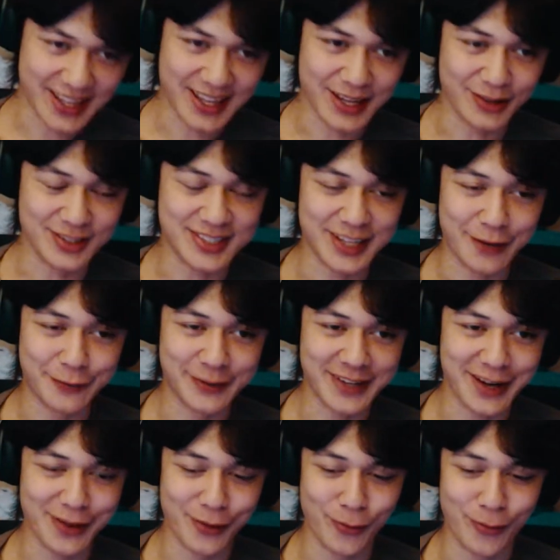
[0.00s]
it was definitely
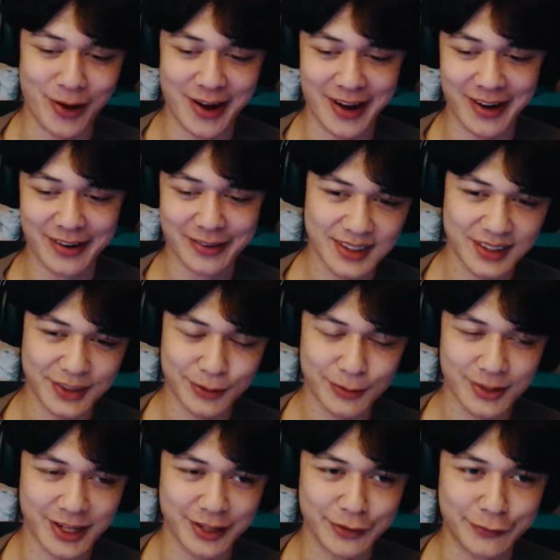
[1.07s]
down the wire. I think we
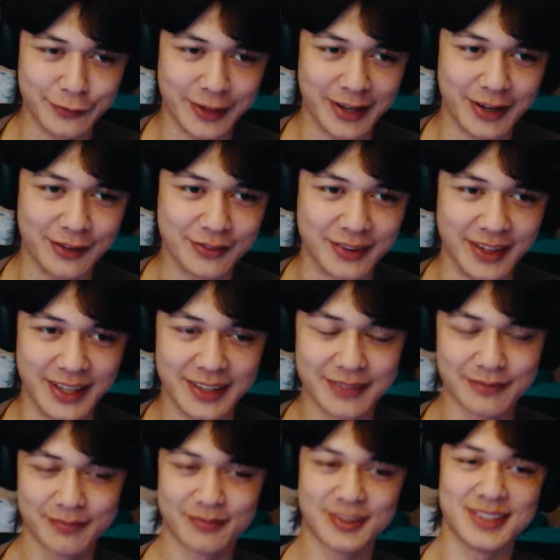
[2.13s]
kind of deflated after that.
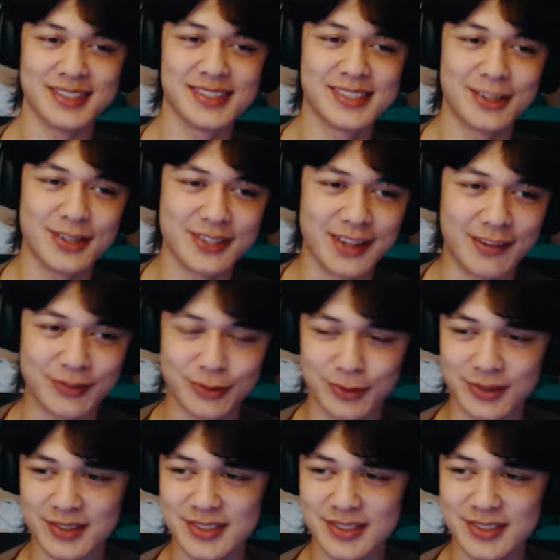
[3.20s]
There's a series afterwards.